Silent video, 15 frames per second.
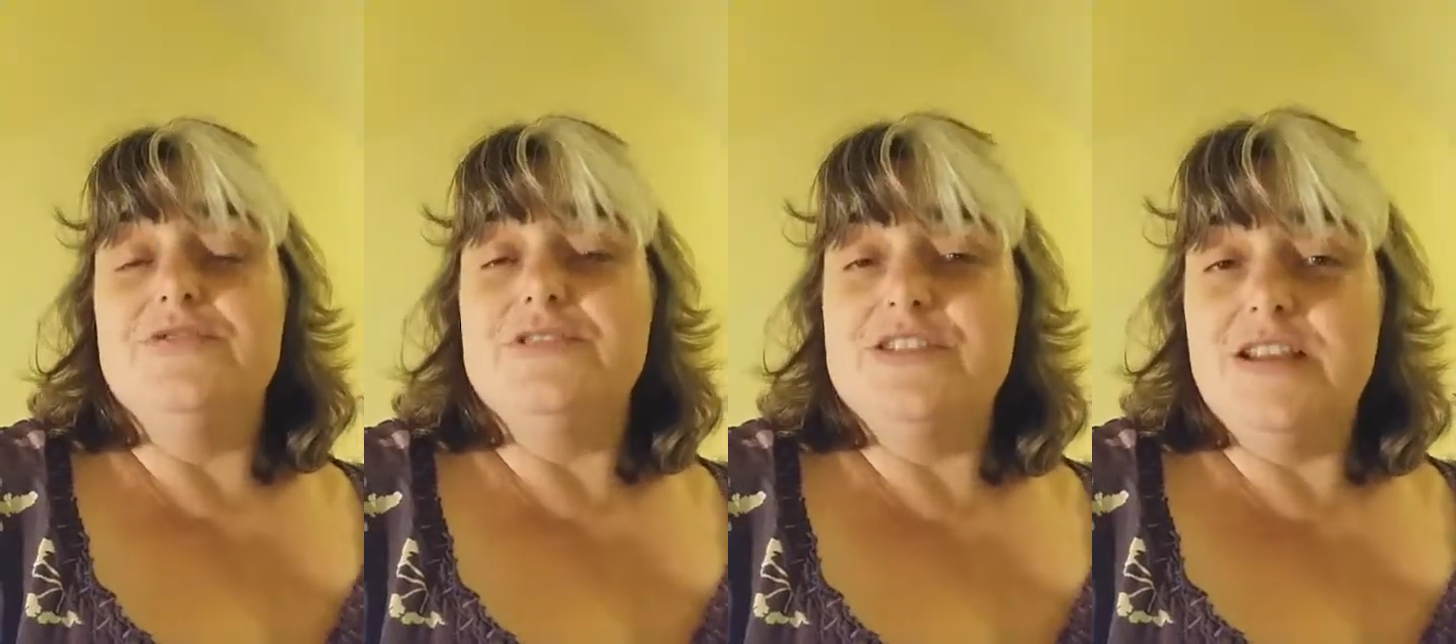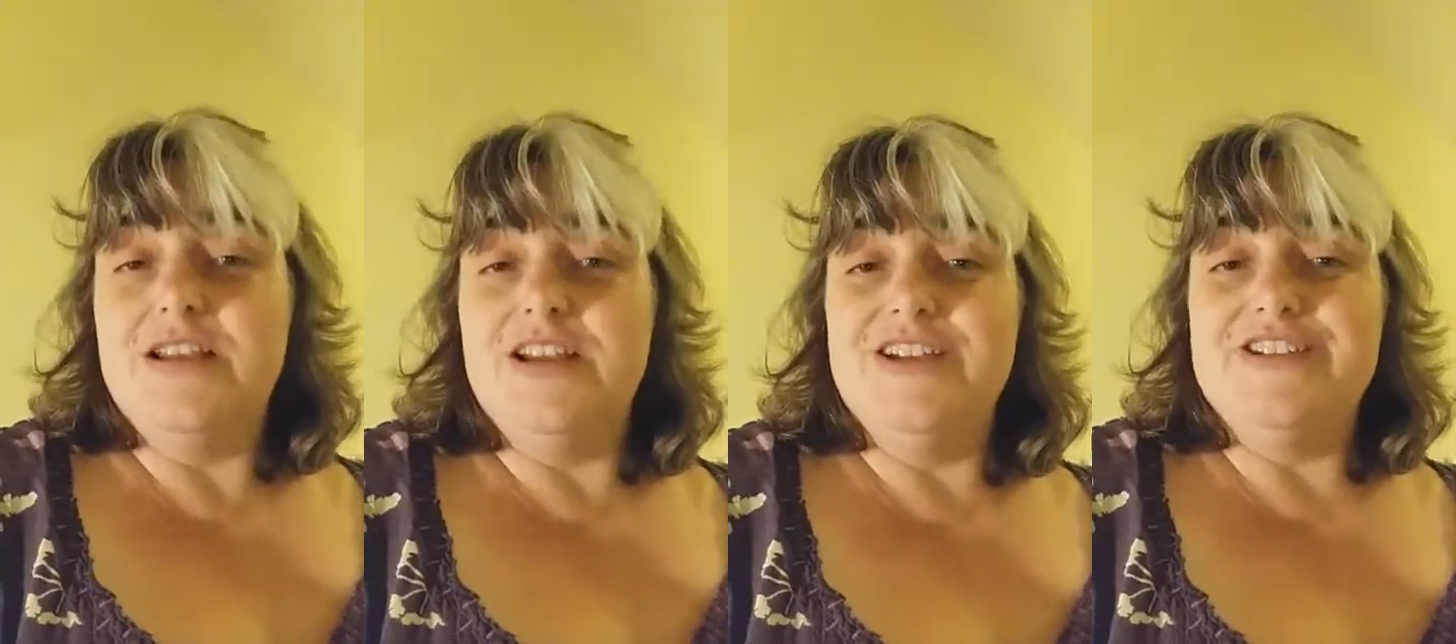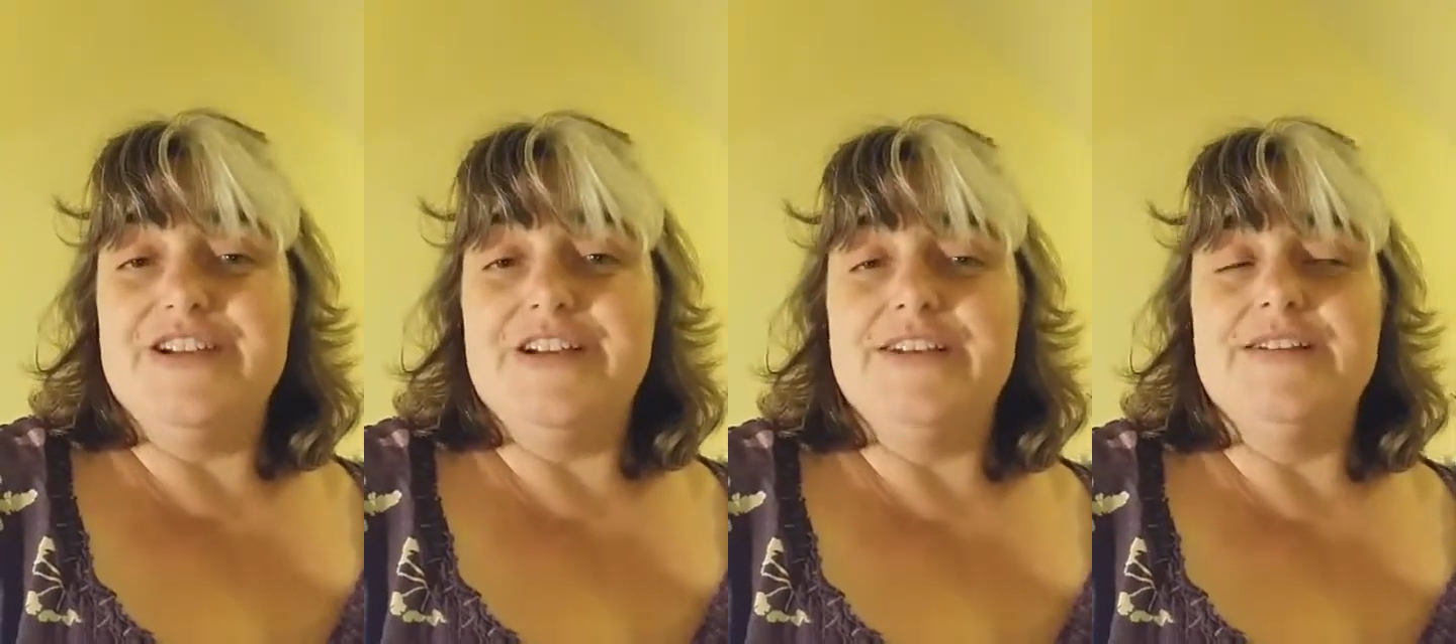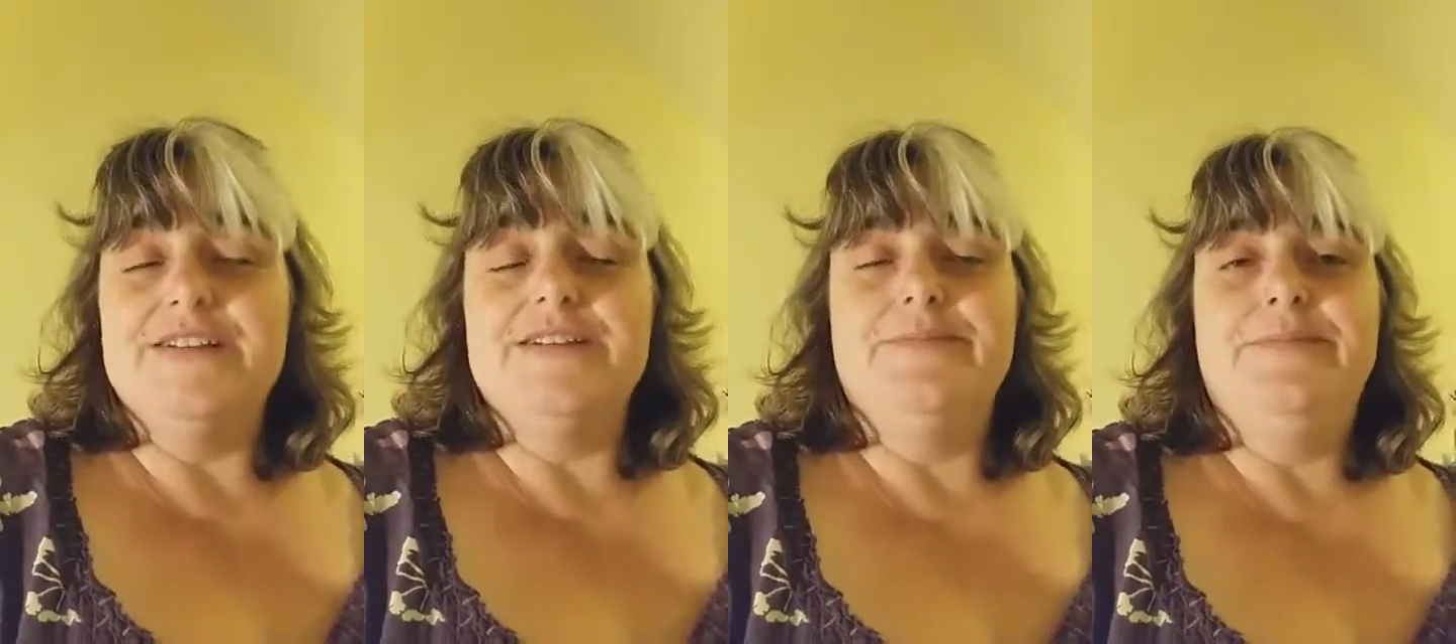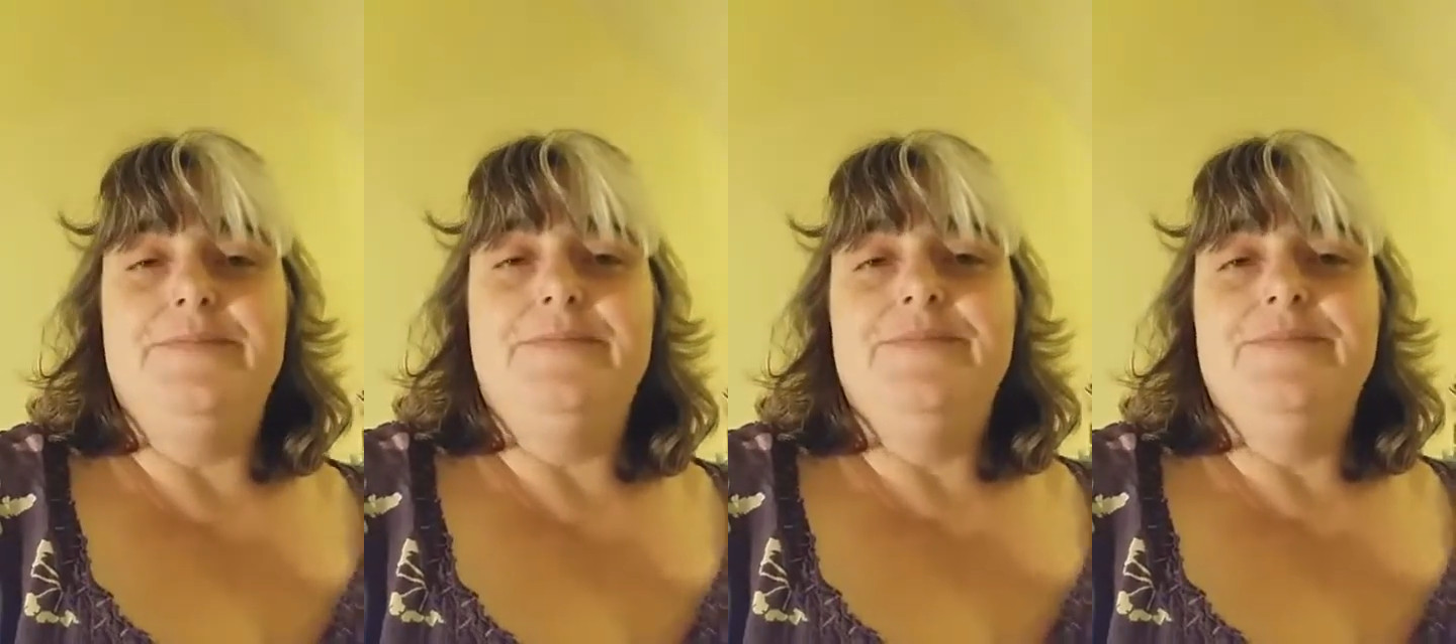or surges.